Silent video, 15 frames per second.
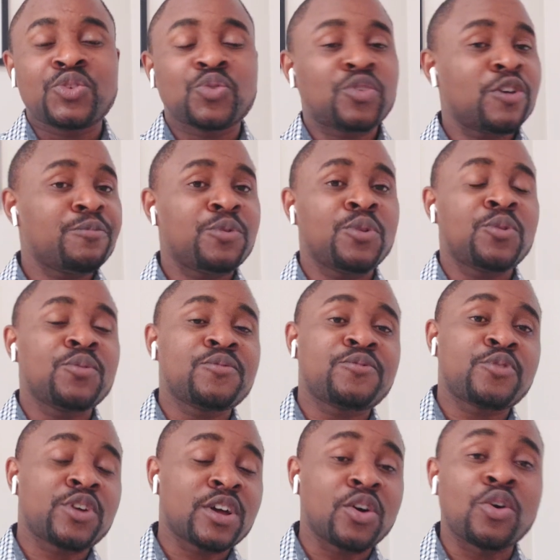to help you look
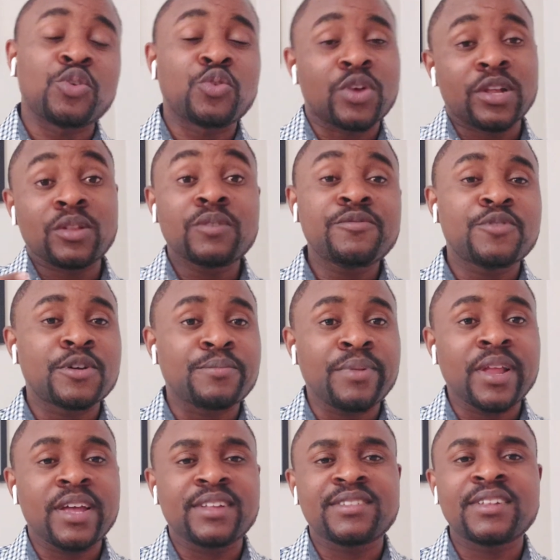for it, or you can look for a
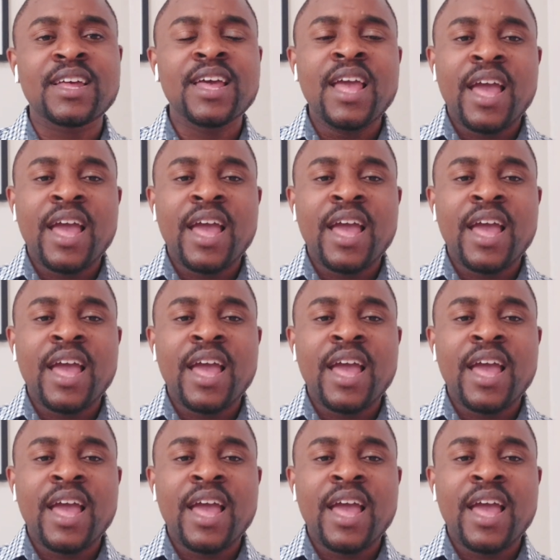place